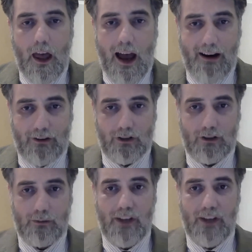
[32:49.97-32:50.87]

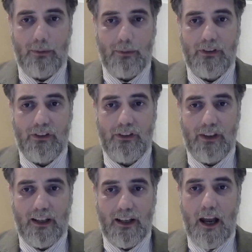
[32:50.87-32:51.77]
Aristotle was able to
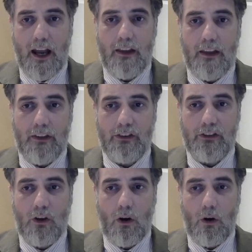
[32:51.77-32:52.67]
see that the
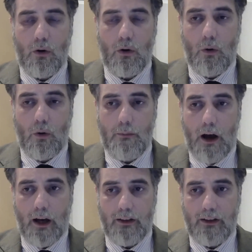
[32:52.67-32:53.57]
soul or
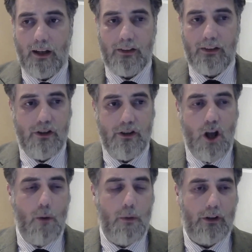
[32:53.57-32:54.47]
mind is the
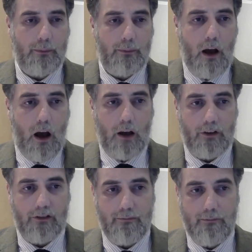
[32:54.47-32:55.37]
noblest
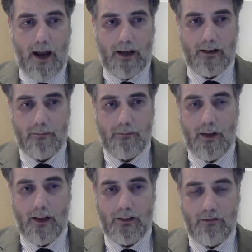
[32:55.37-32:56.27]
part of man,
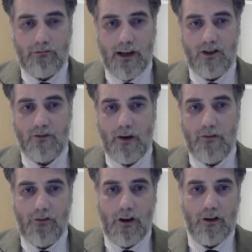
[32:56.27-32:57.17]
is enriched by
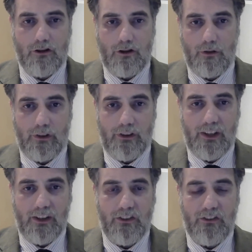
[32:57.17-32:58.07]
virtues and
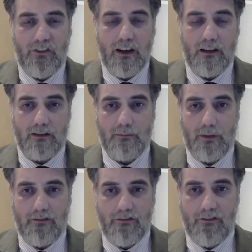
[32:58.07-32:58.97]
disfigured
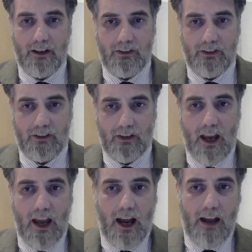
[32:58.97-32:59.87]
by vices,
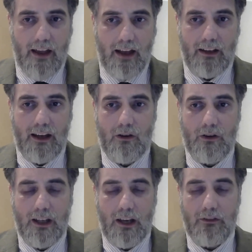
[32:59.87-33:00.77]
and that it could
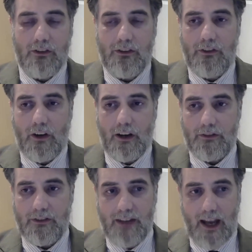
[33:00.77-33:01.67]
even survive
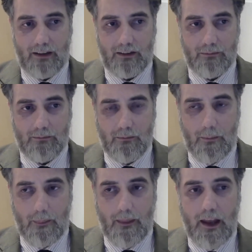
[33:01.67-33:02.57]
death.
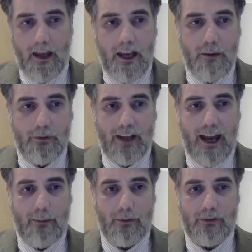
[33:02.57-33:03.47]
He was
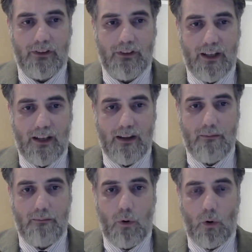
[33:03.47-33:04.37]
able to see the
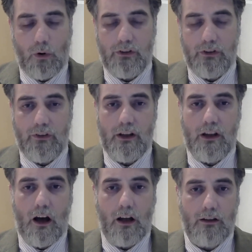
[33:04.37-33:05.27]
importance of the
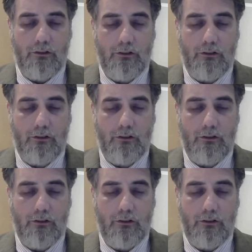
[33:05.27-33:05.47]
cardinal